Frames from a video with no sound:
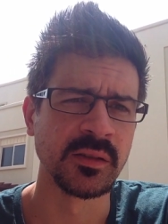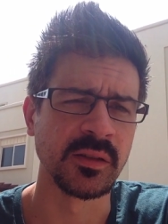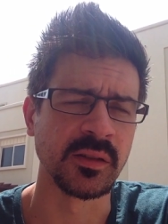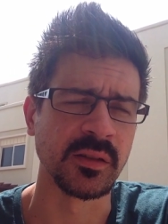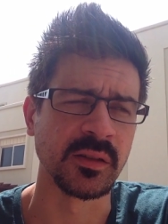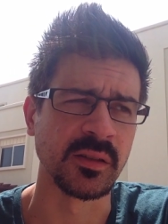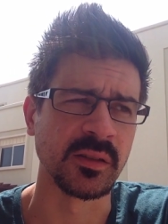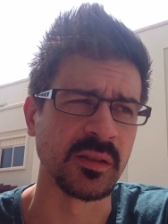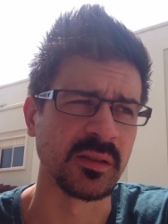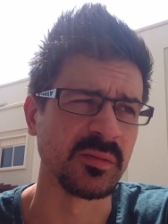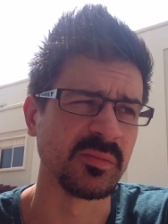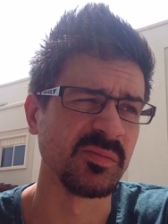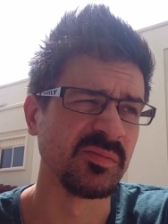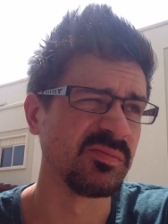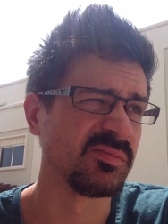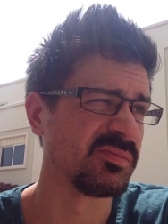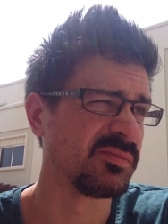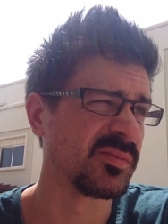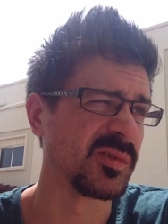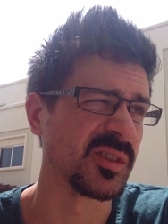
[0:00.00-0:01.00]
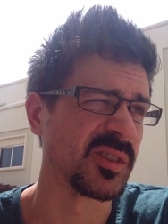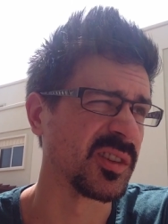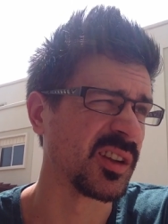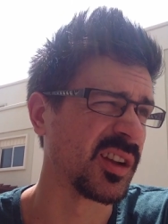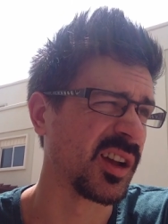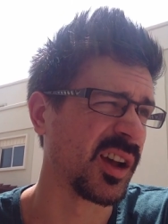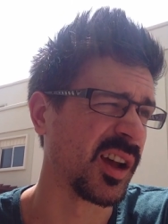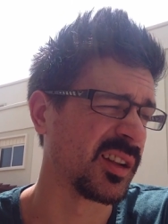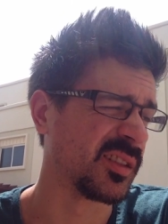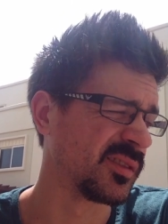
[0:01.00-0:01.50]
To
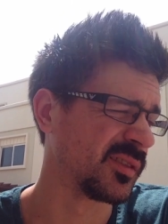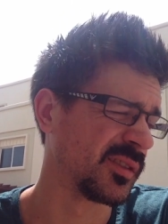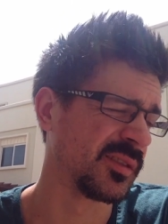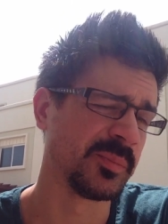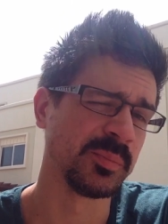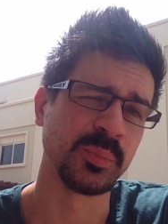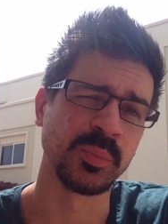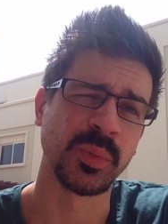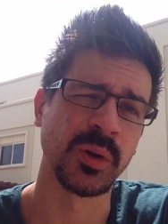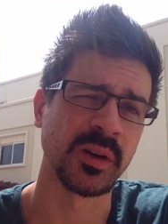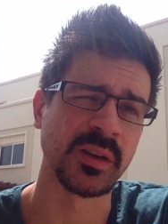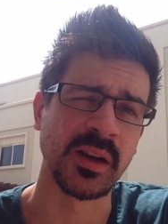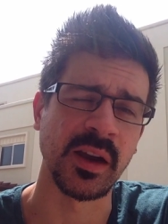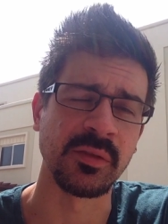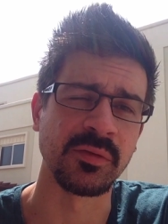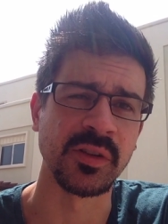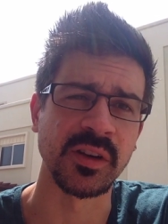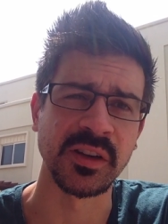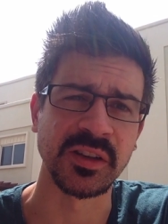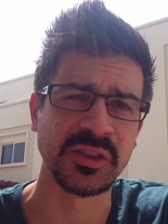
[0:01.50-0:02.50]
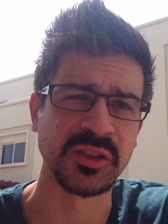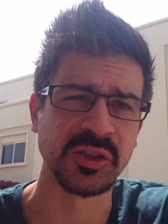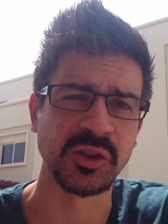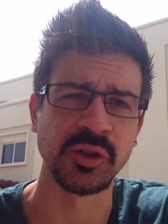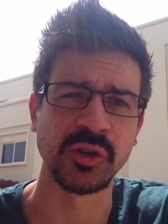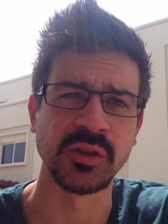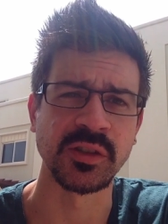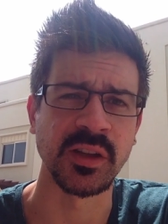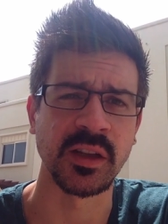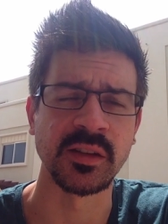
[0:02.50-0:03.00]
pretty much every
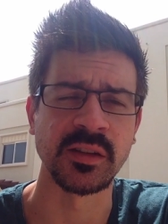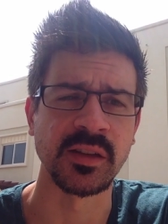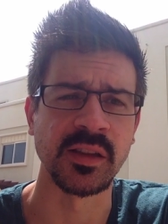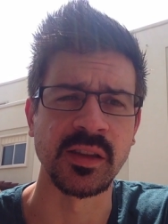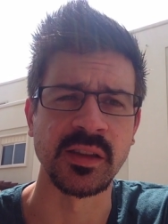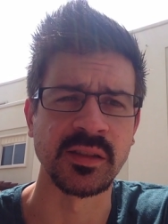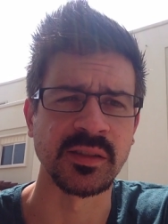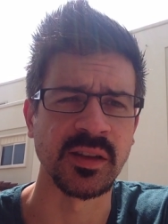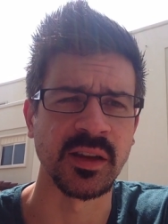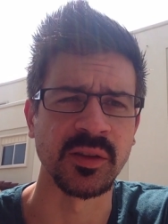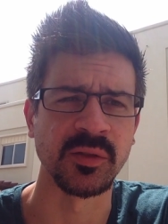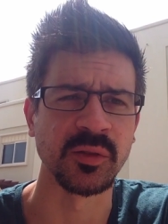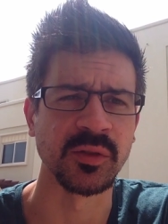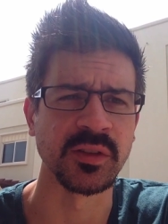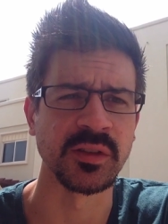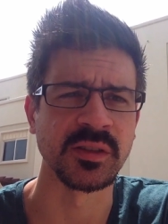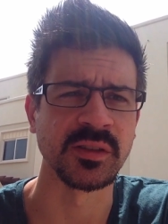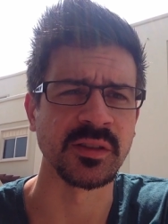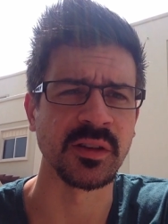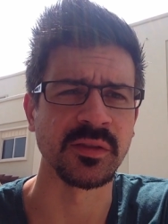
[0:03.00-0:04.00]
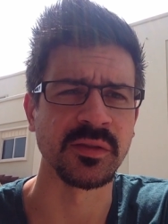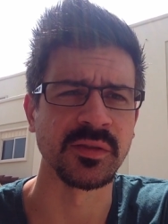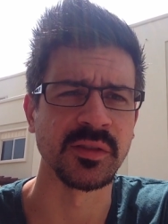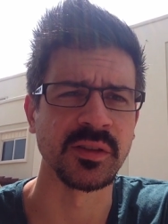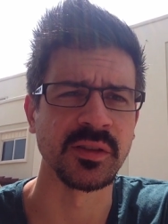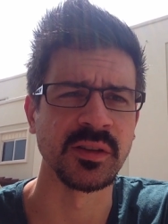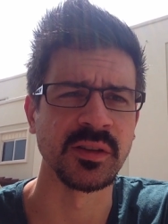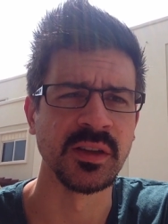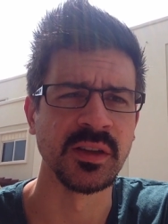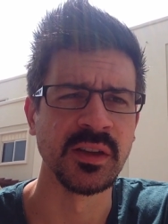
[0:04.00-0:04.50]
excuse under the sun. All this stuff
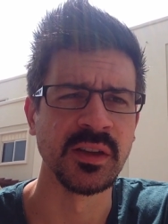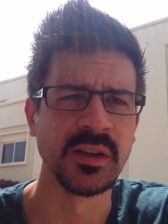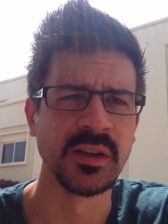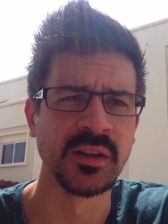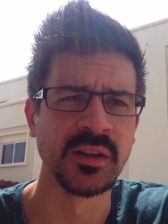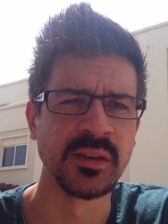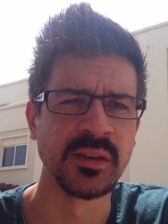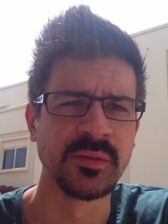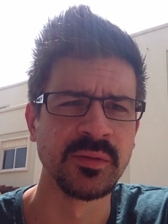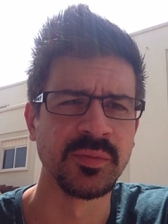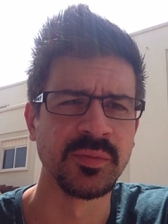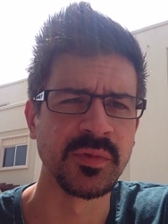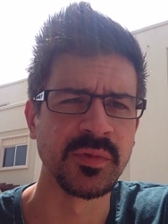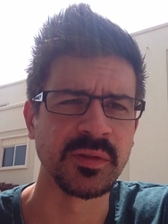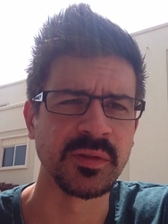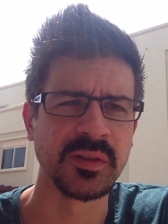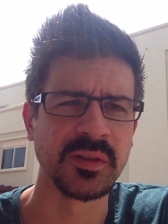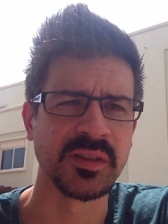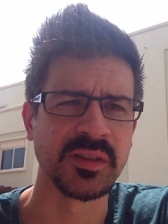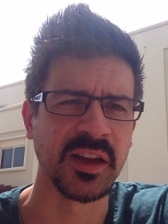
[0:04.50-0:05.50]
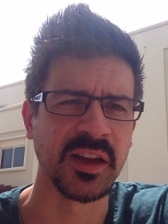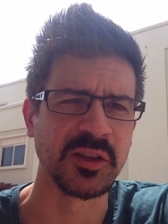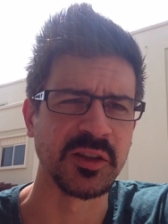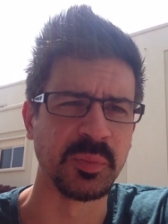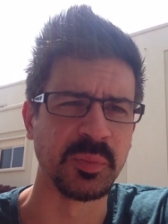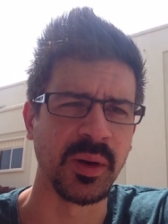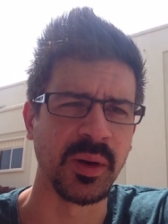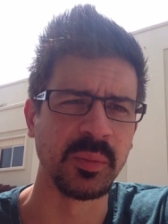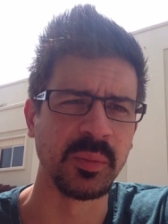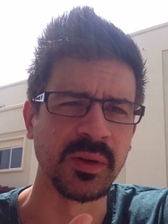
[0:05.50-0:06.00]
that starts
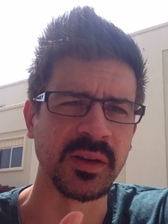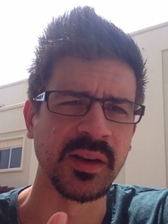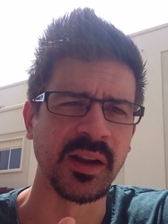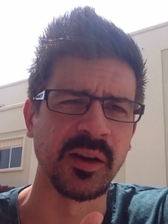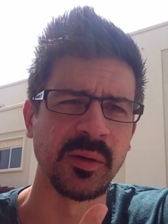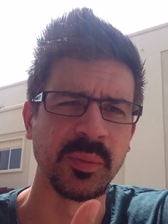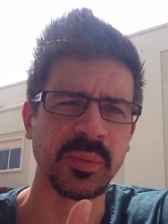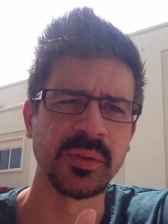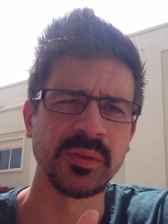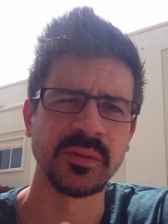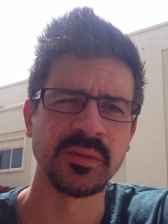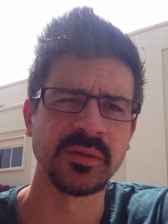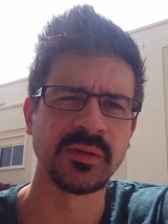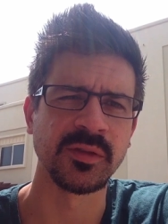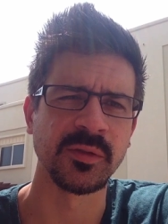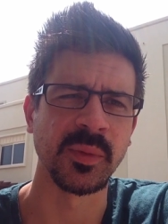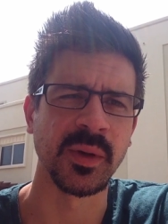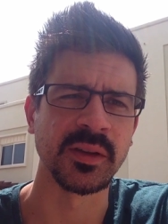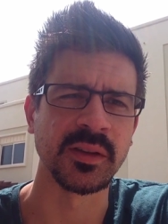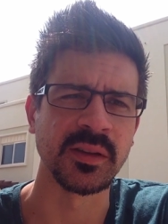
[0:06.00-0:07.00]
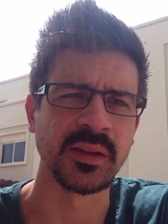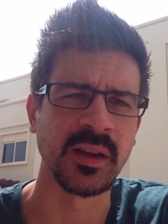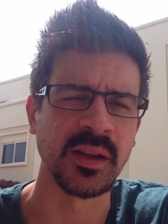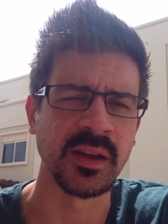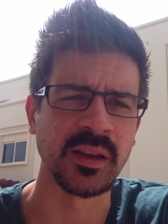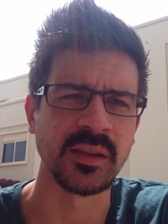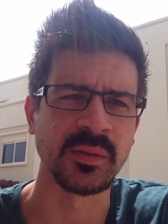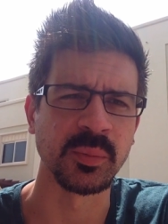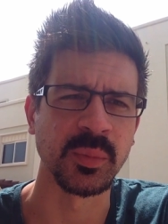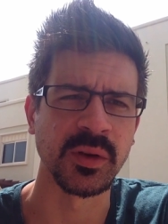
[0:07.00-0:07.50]
bubbling up from
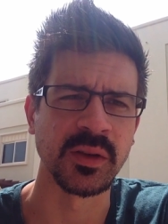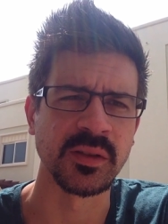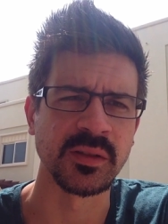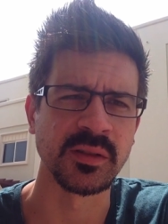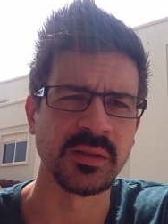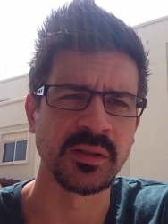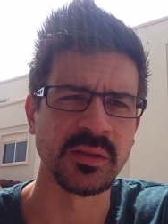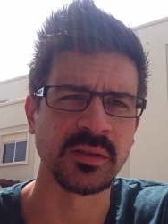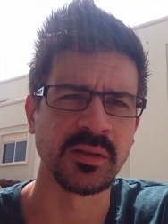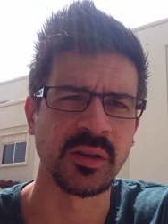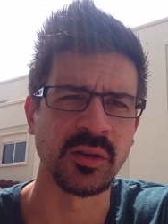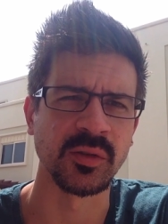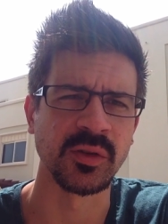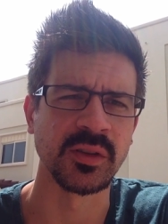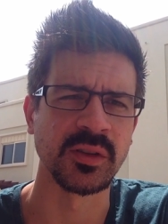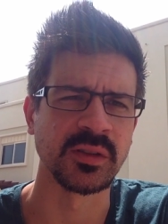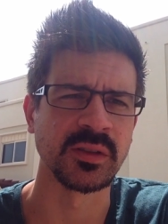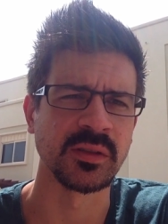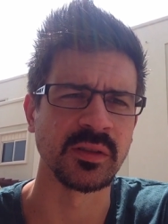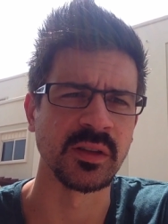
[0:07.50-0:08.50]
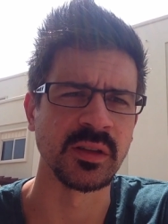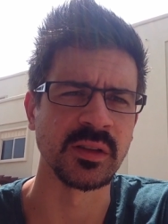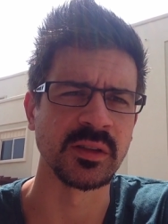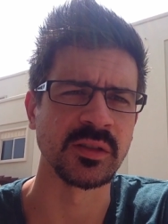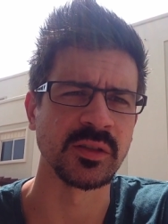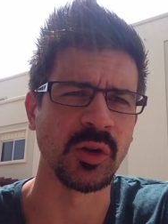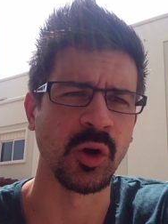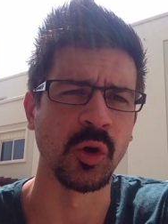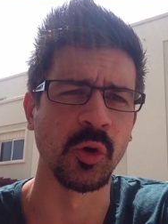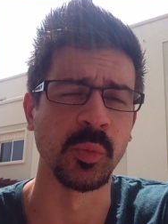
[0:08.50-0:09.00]
underneath, but it's
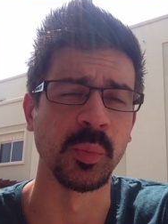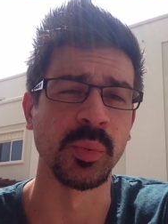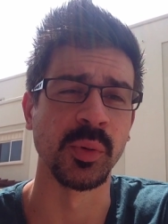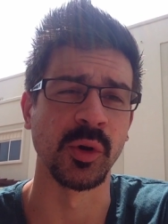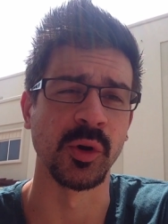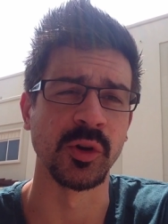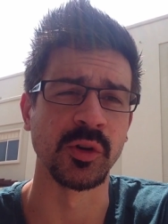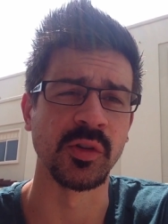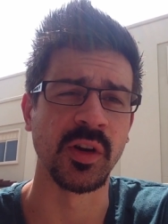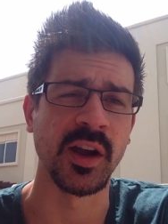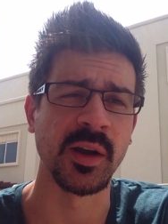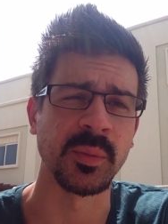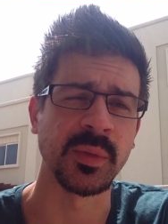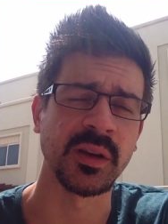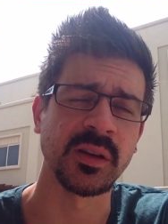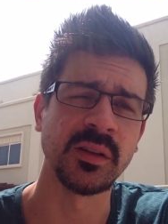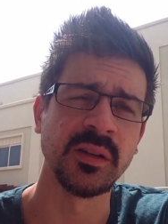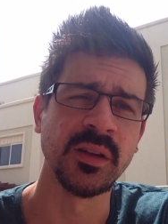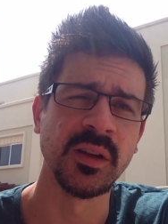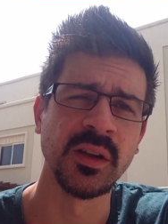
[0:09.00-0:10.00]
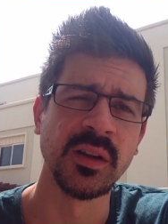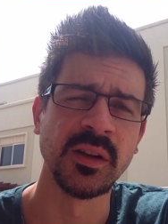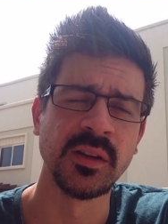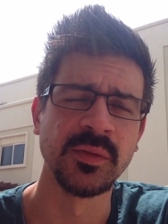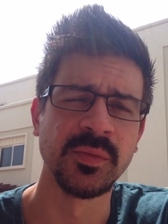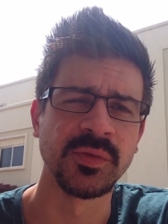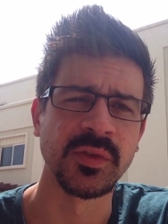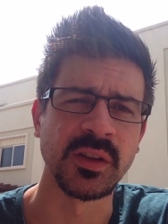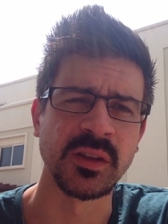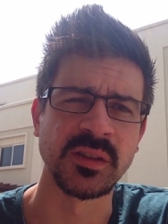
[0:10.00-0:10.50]
this old programming
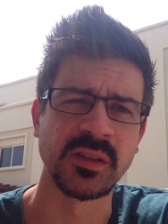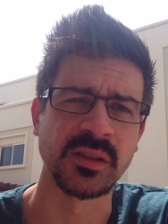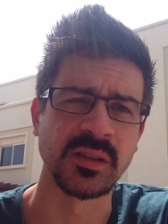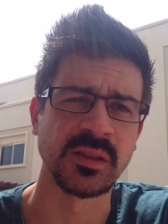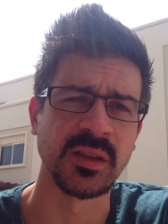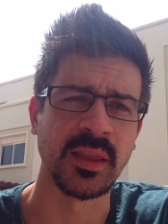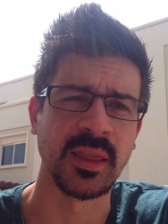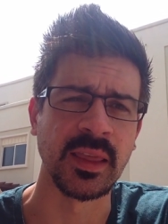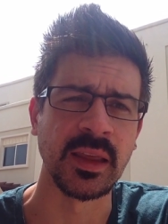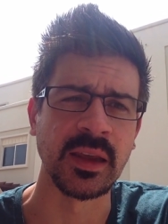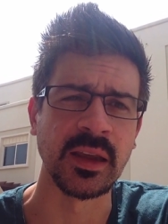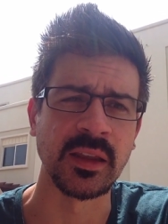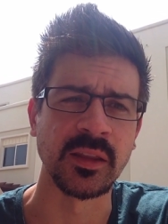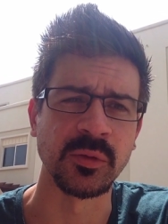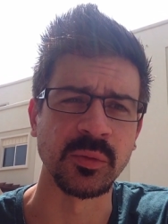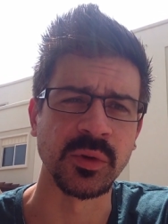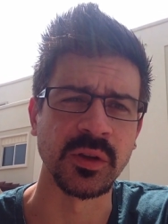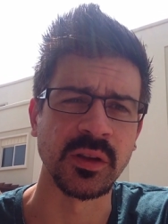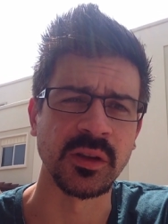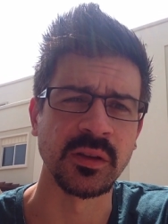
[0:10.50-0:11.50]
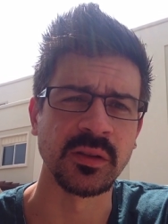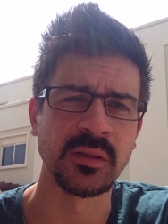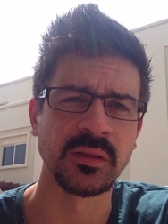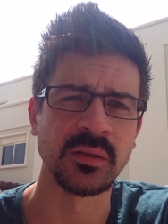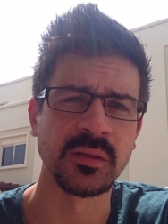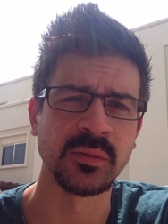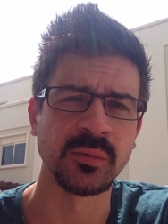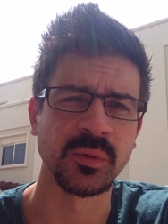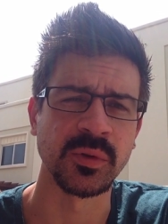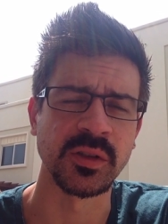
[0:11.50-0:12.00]
that's just there that we
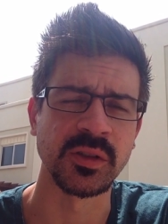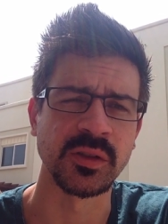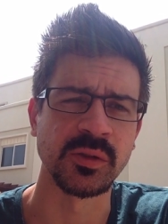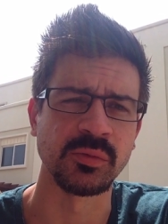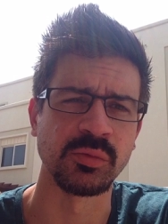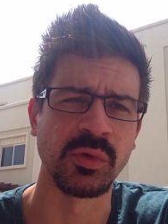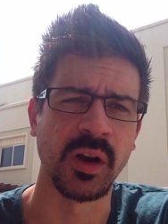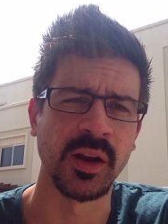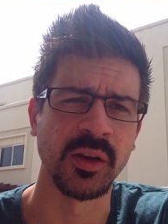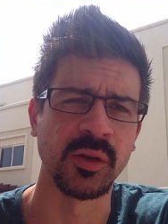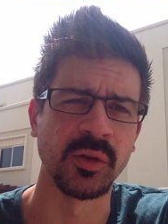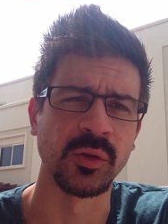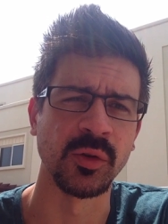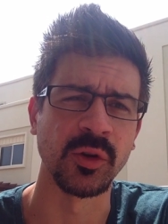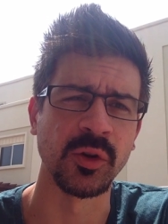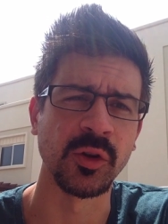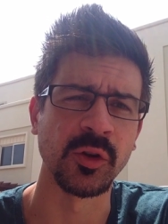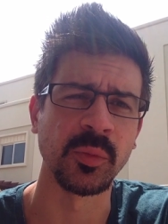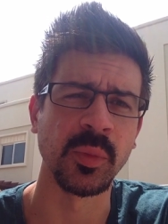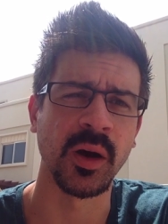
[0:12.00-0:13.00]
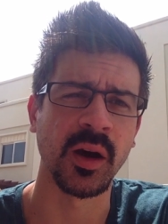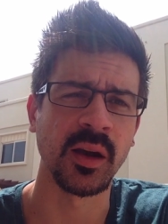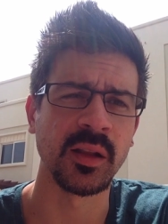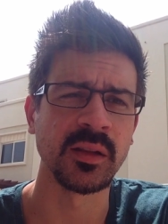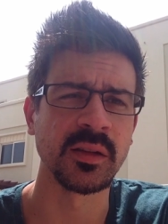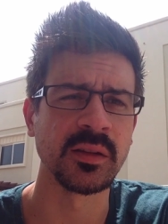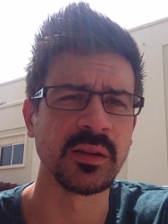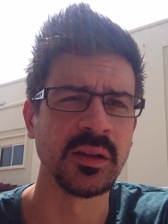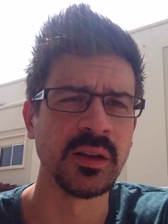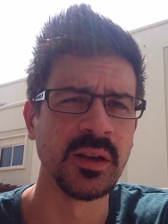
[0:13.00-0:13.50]
just run on
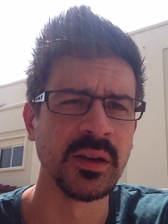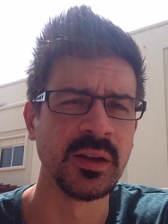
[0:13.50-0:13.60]
autopilot,